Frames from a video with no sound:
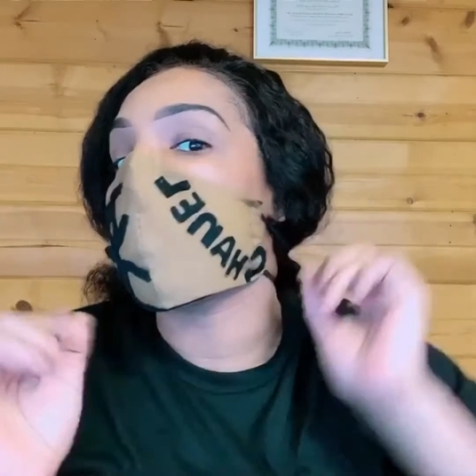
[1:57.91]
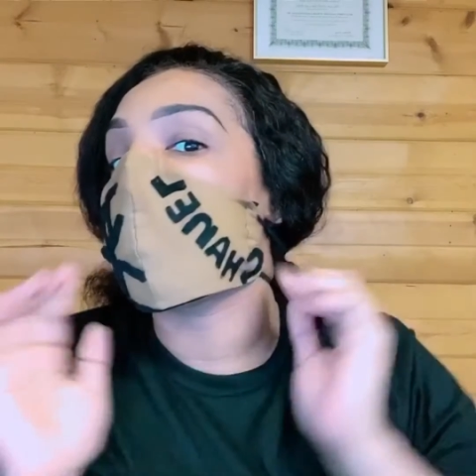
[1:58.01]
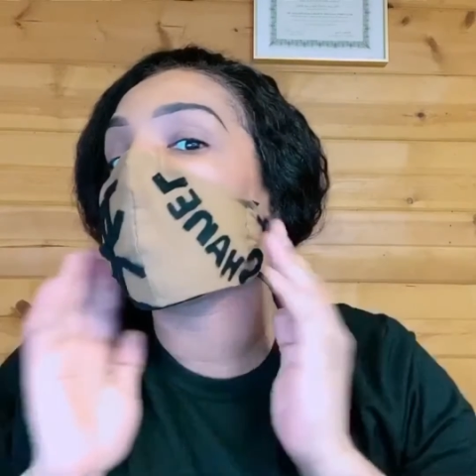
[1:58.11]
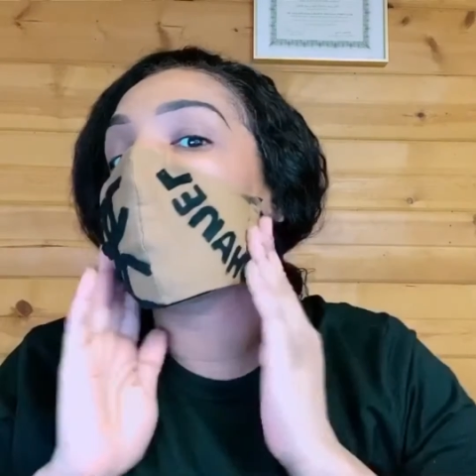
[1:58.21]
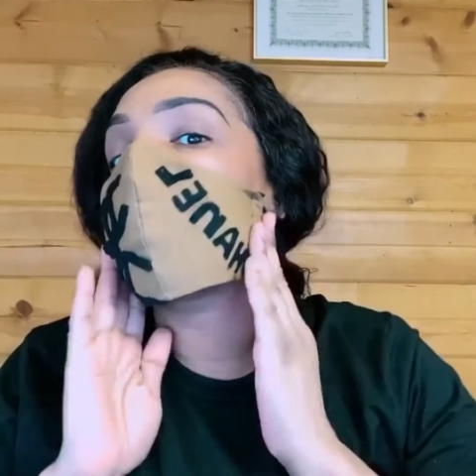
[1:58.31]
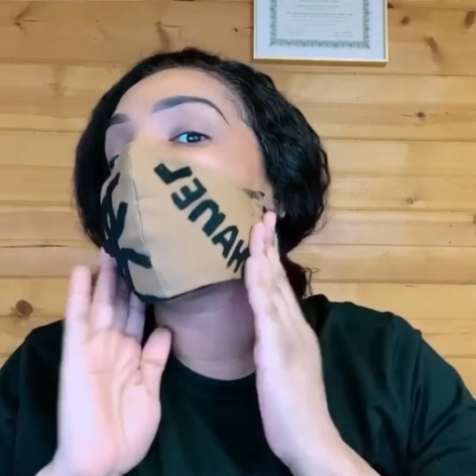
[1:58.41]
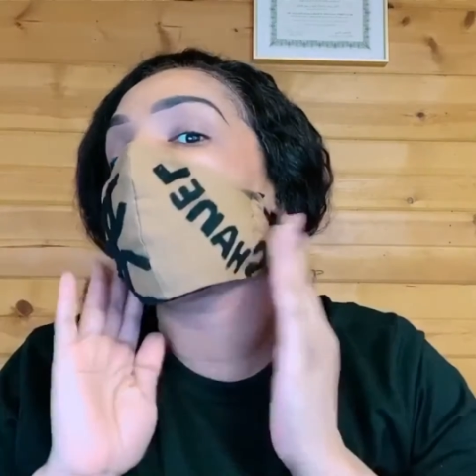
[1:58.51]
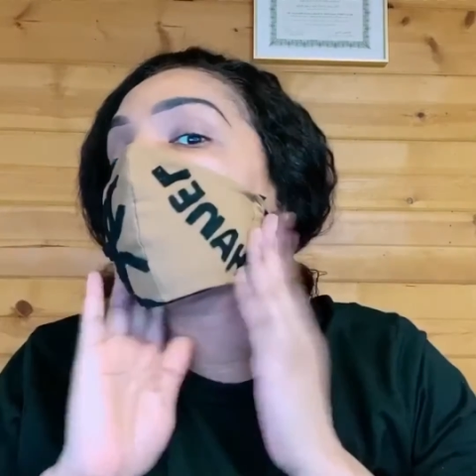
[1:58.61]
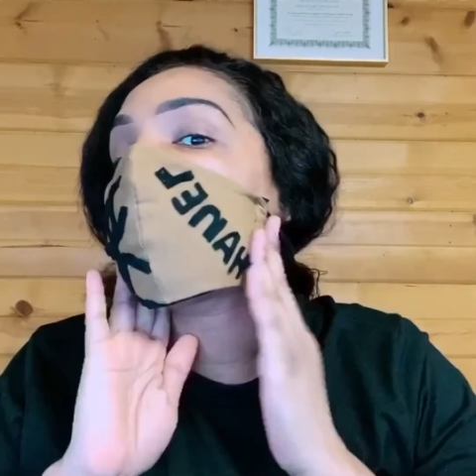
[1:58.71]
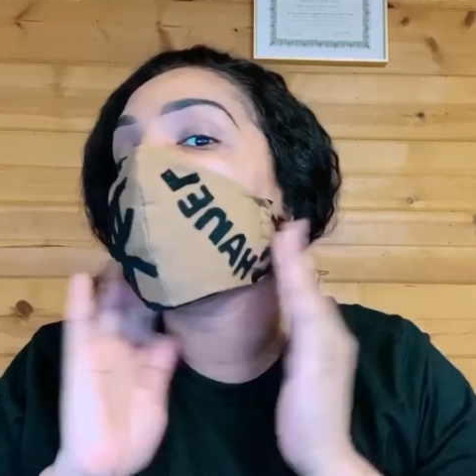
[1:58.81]
make it fit your
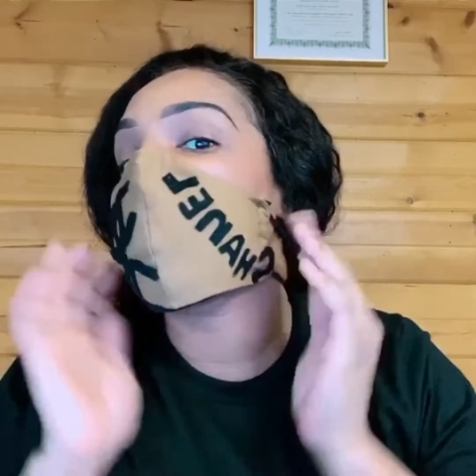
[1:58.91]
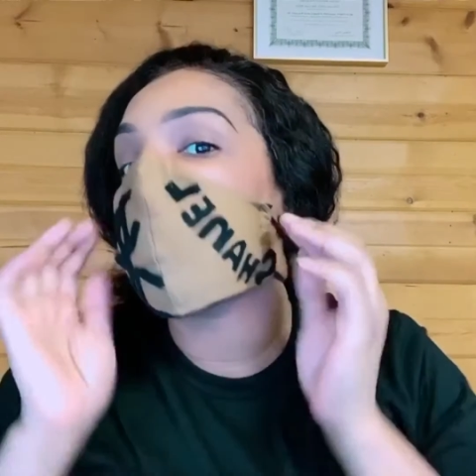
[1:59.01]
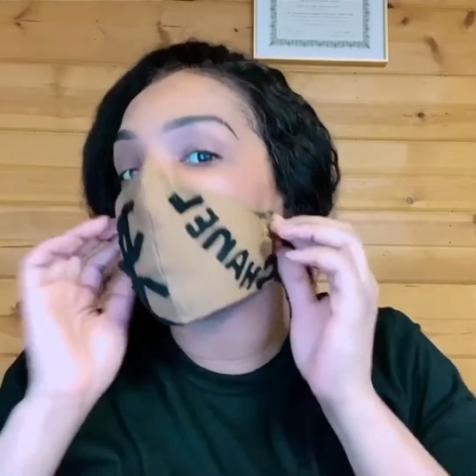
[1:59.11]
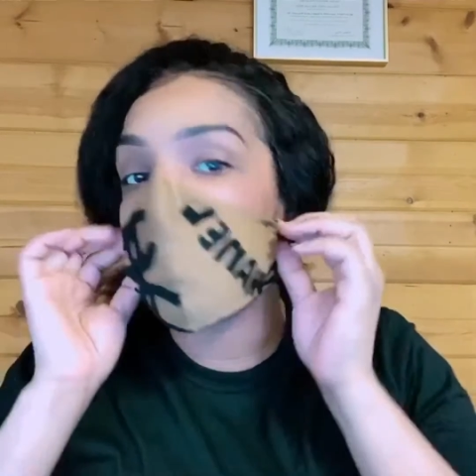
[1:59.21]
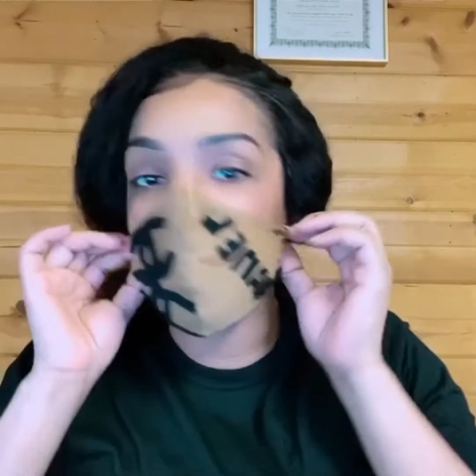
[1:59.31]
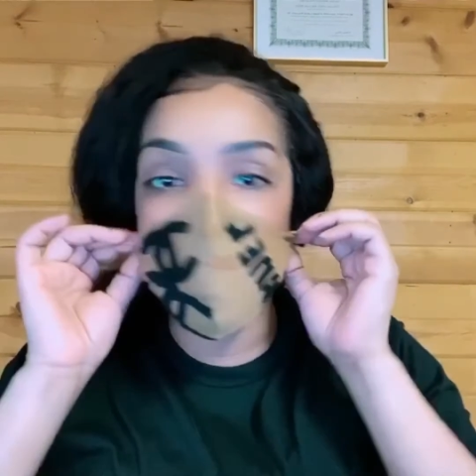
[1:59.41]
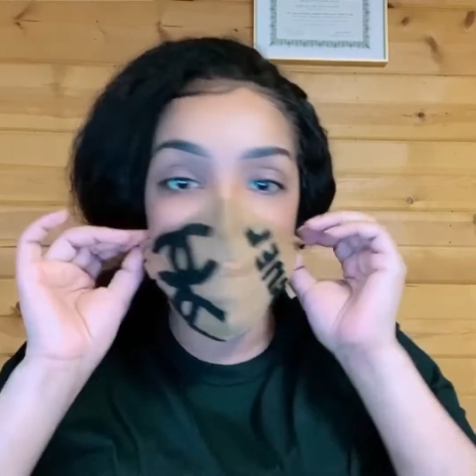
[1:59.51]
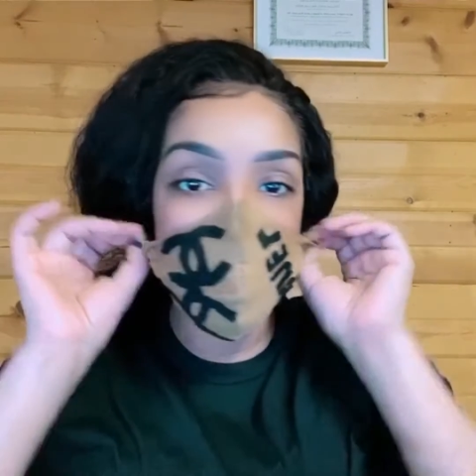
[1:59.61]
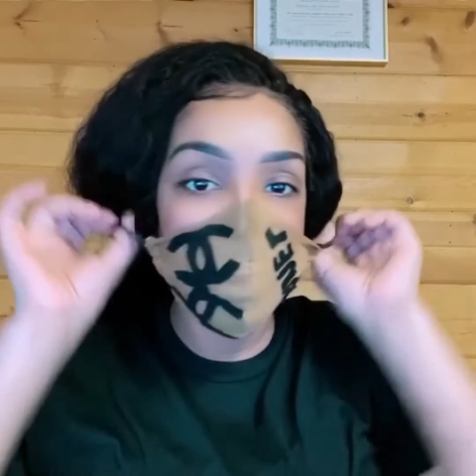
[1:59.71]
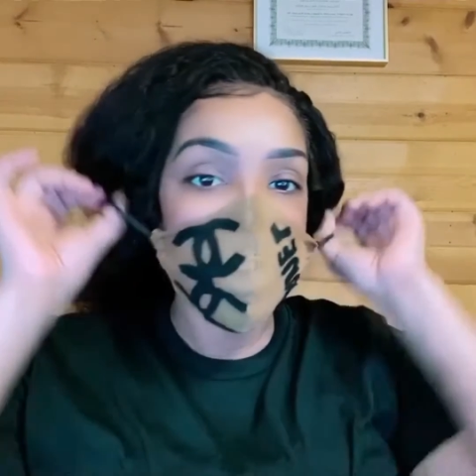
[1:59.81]
face comfortably
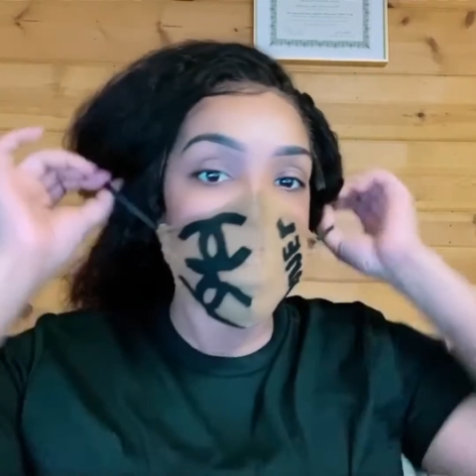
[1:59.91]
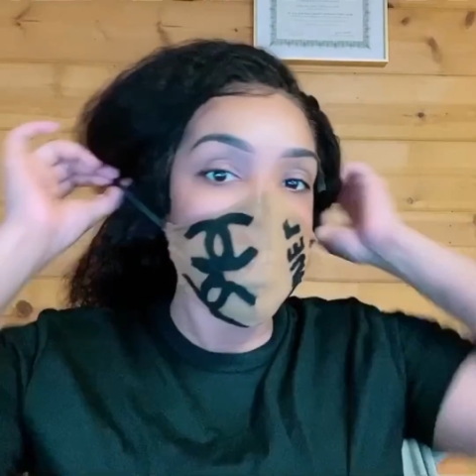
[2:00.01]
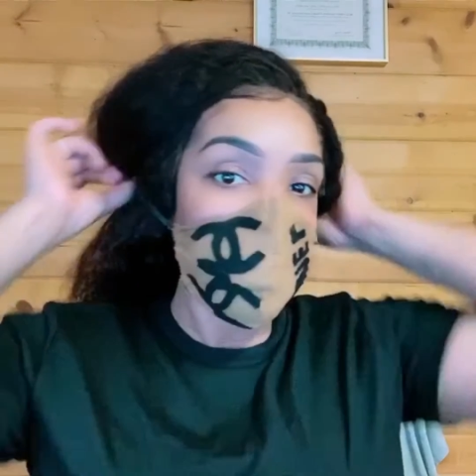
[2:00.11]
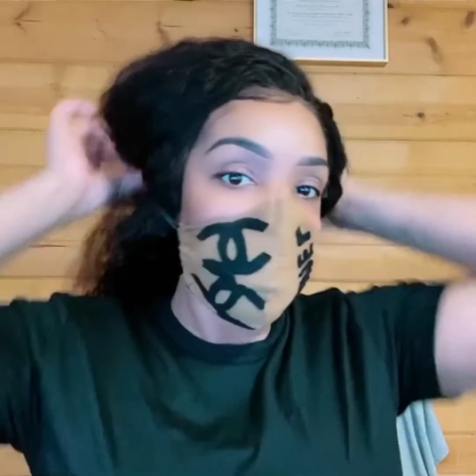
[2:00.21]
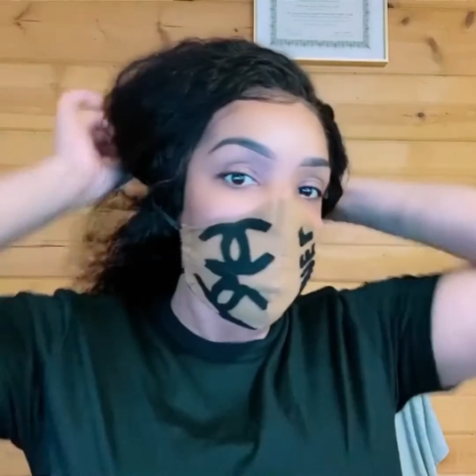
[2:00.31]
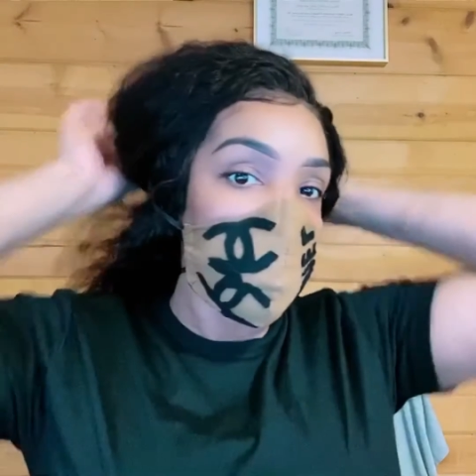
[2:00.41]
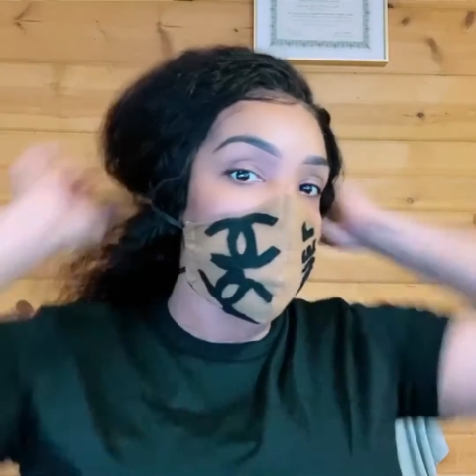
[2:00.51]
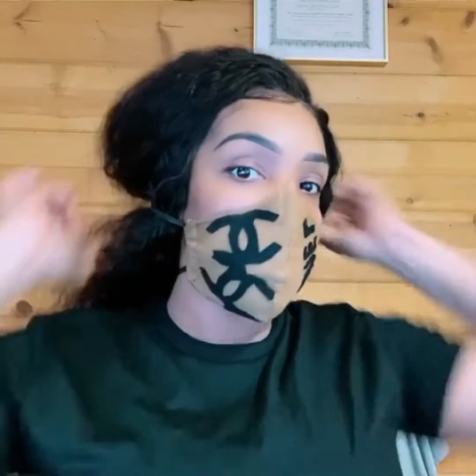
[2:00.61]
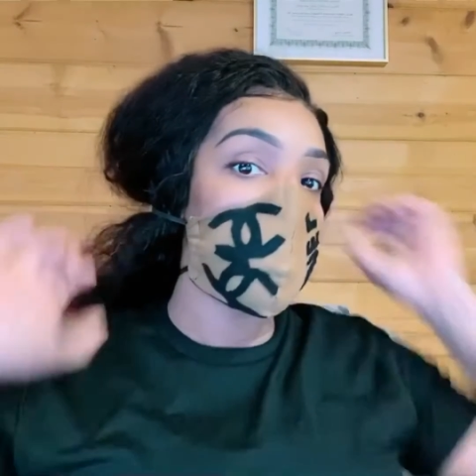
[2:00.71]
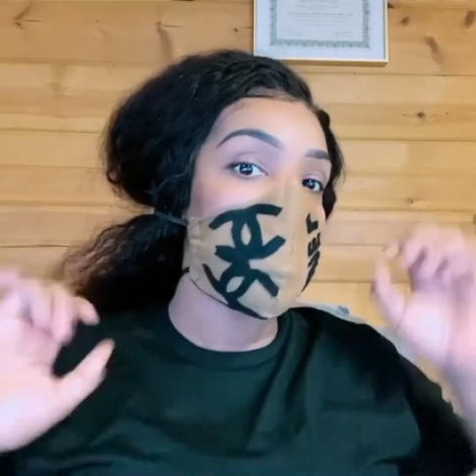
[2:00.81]

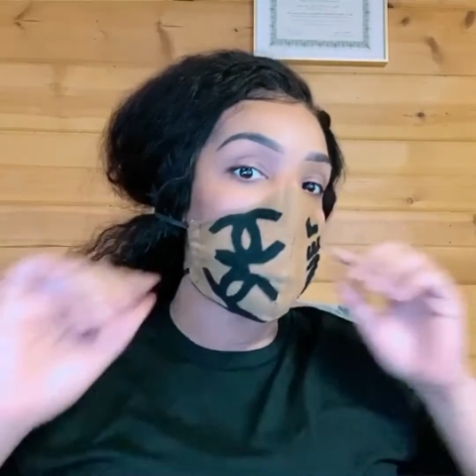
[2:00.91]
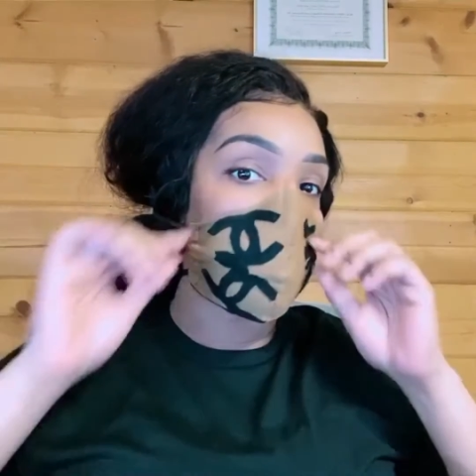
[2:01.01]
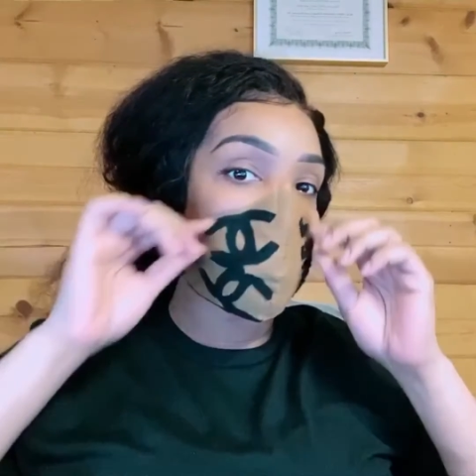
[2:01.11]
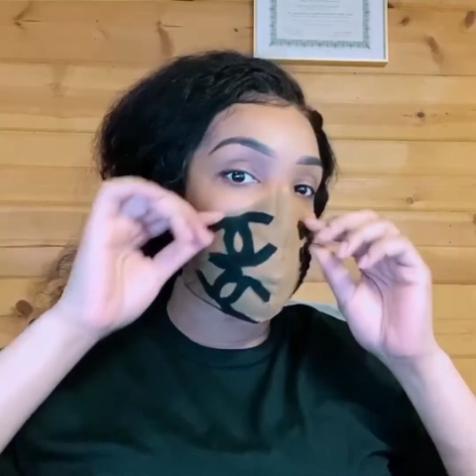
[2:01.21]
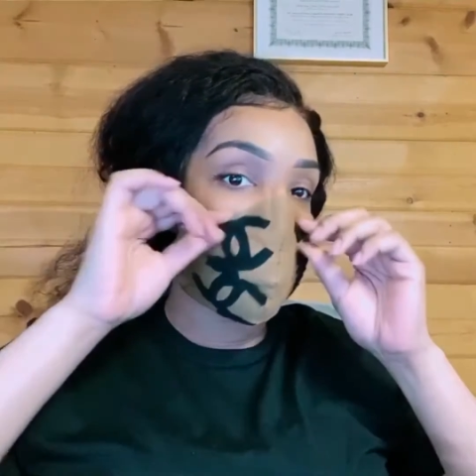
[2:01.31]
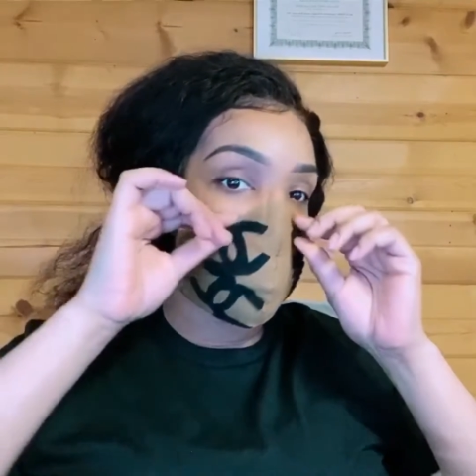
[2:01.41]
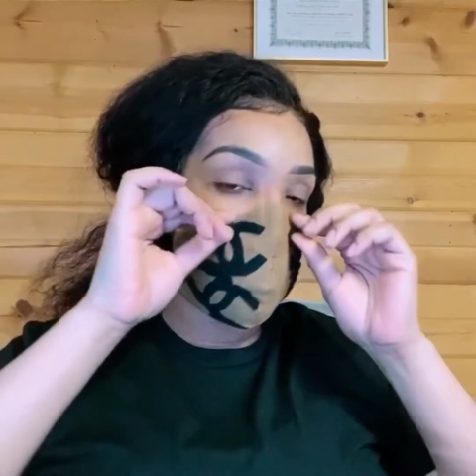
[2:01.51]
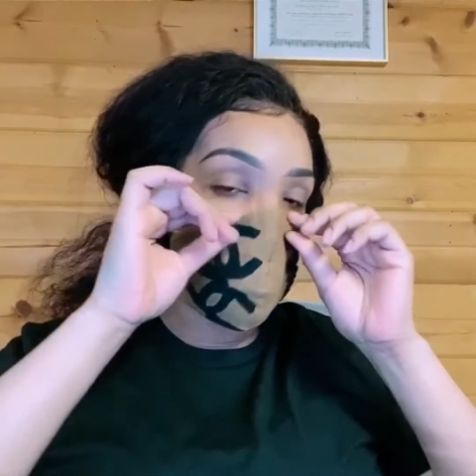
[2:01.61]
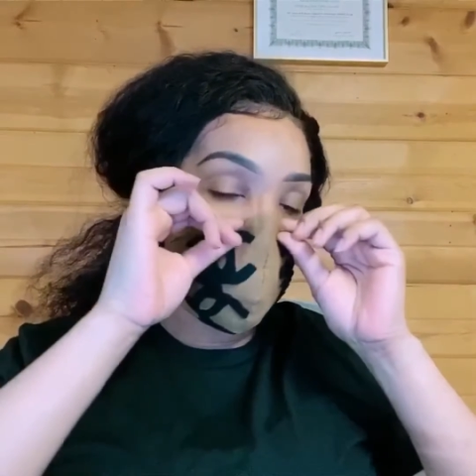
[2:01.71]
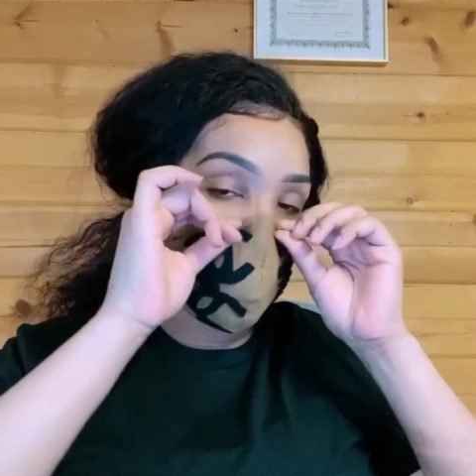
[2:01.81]
so that it works for you
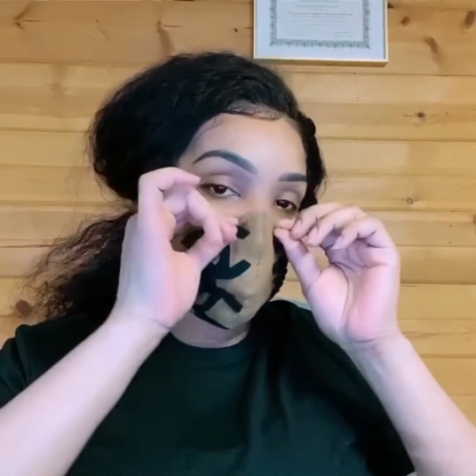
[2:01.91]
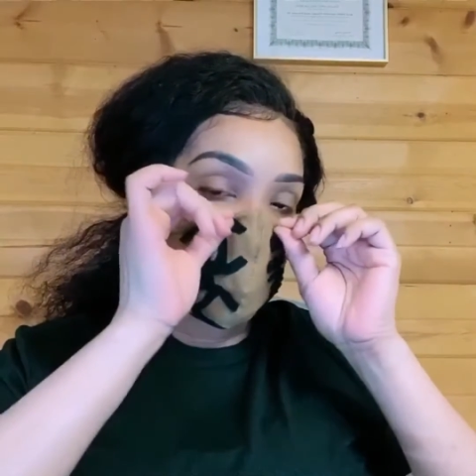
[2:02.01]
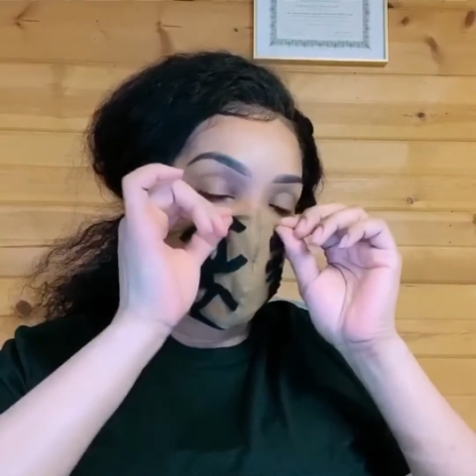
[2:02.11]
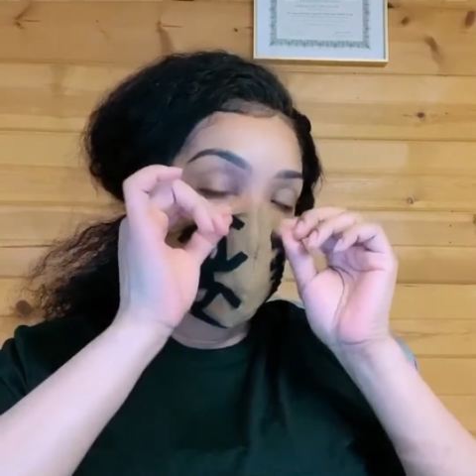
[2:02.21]
perfectly.